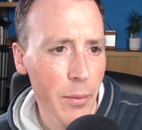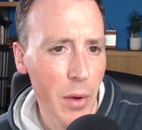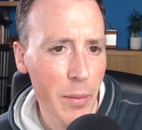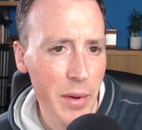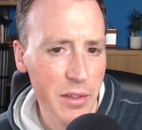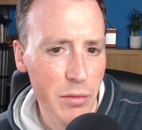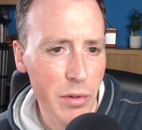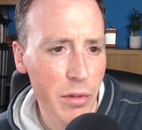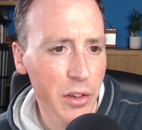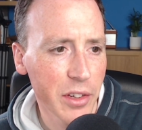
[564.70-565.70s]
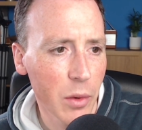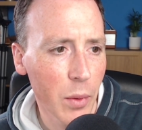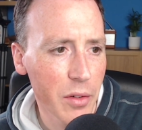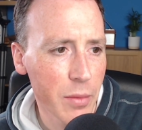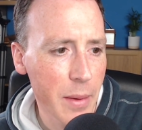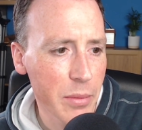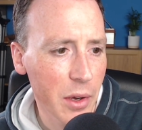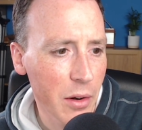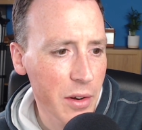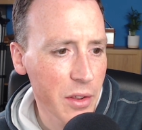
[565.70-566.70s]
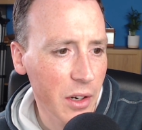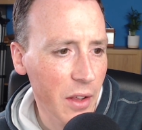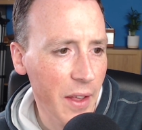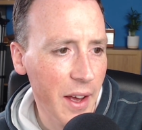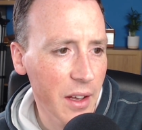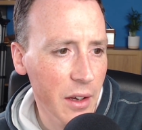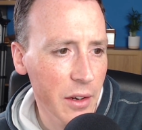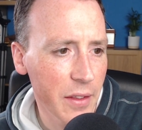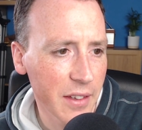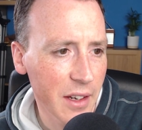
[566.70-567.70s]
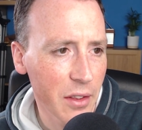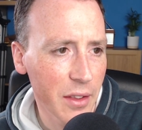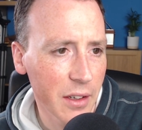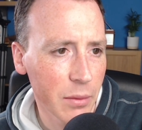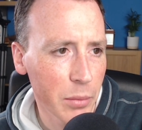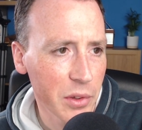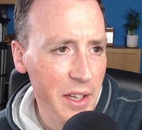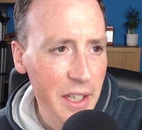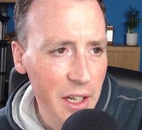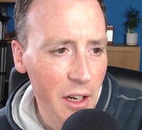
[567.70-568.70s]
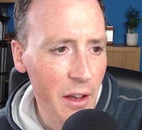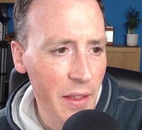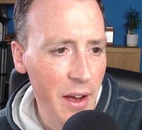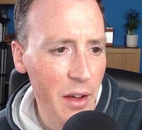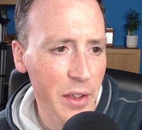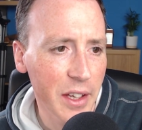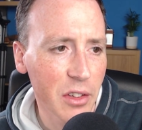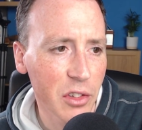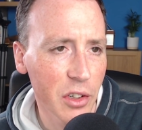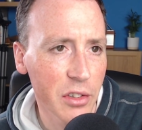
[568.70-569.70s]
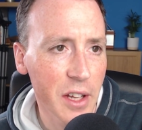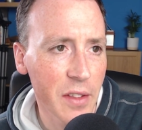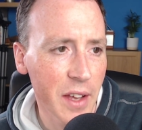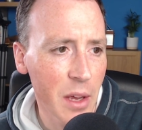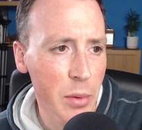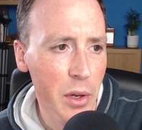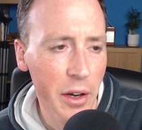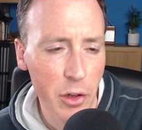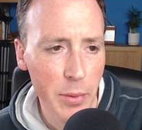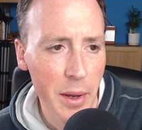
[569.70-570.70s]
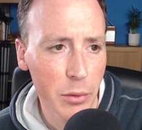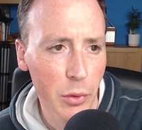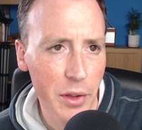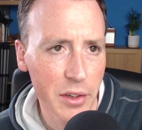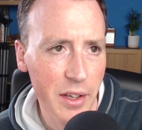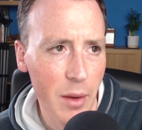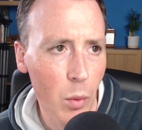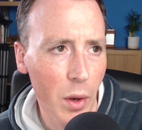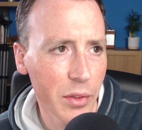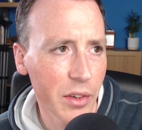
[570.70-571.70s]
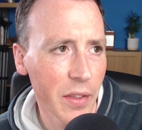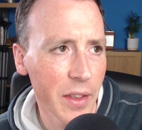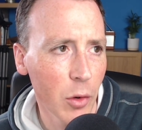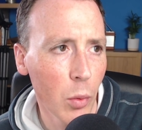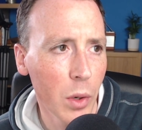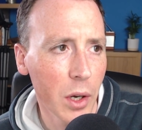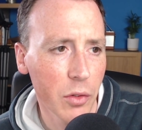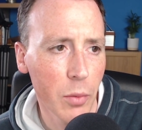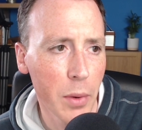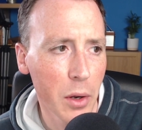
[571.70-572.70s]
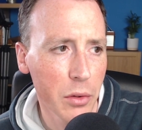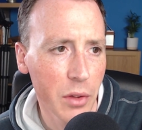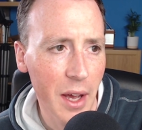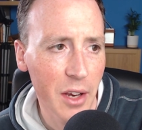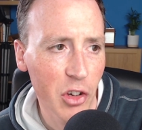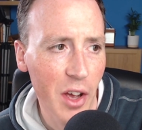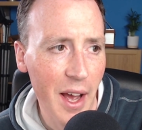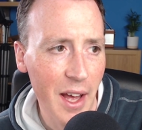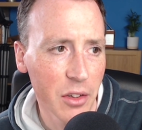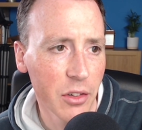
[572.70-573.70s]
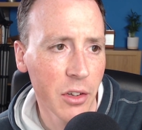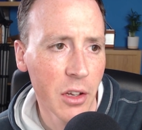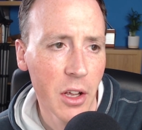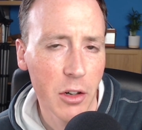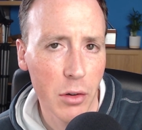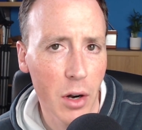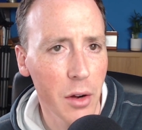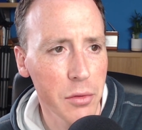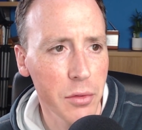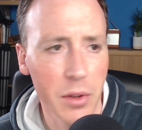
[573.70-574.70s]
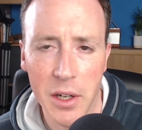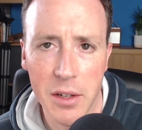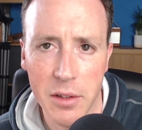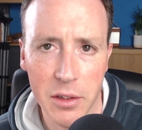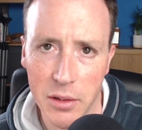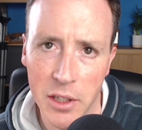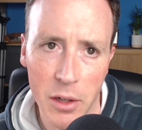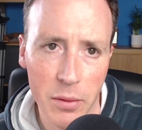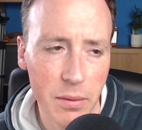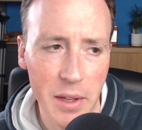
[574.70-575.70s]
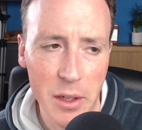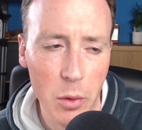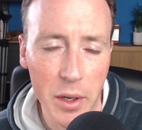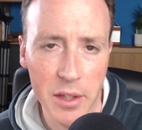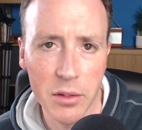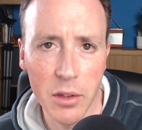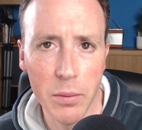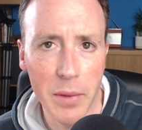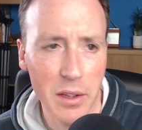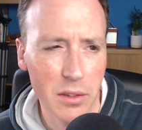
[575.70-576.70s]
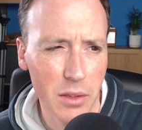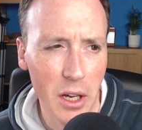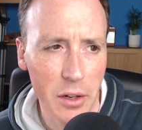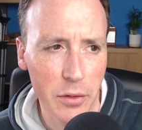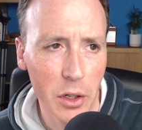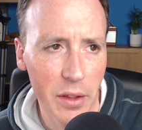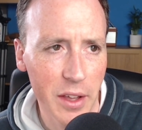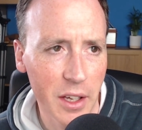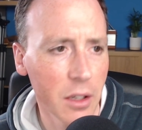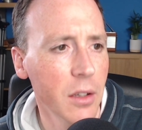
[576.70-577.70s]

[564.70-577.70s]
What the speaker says: massive rewriting away from MSAL or anything like that. I don't think it's anything particular like that. I think it's just in the API you'll be able to authenticate once, and then it will work for both Azure and Graph, and it doesn't, equally. So that's kind of good, I think.